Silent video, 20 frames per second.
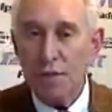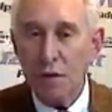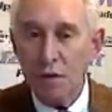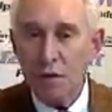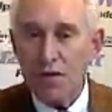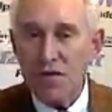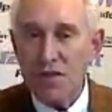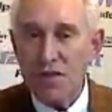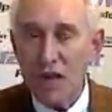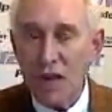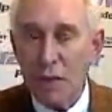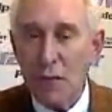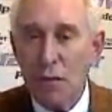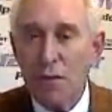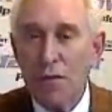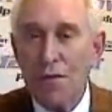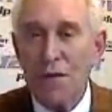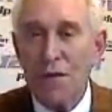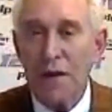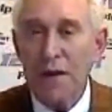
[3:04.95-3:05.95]
First
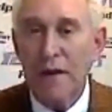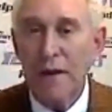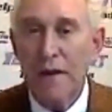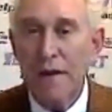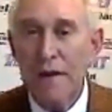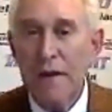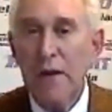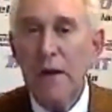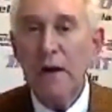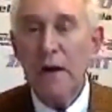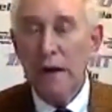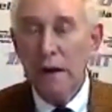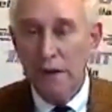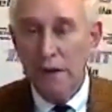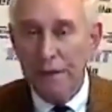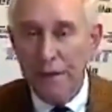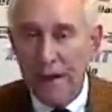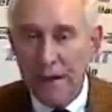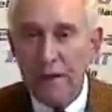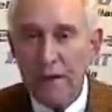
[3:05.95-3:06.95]
General Flynn,
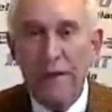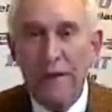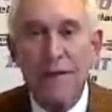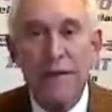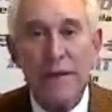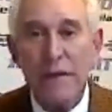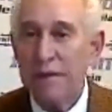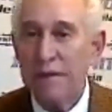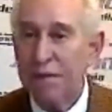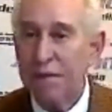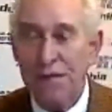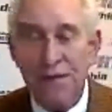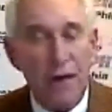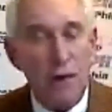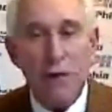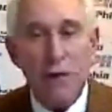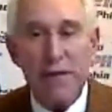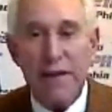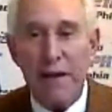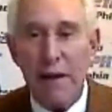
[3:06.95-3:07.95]
then the
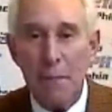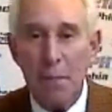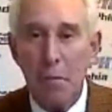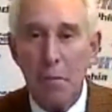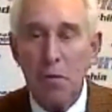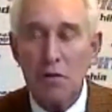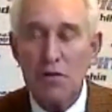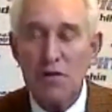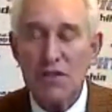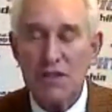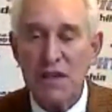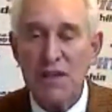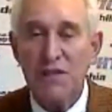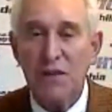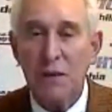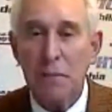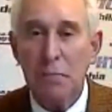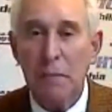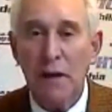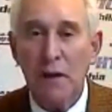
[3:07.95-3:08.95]
very capable
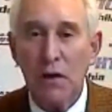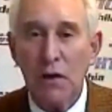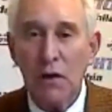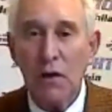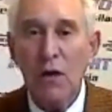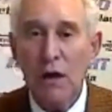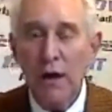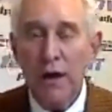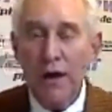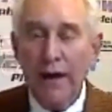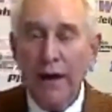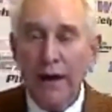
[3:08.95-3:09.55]
Stephen Miller,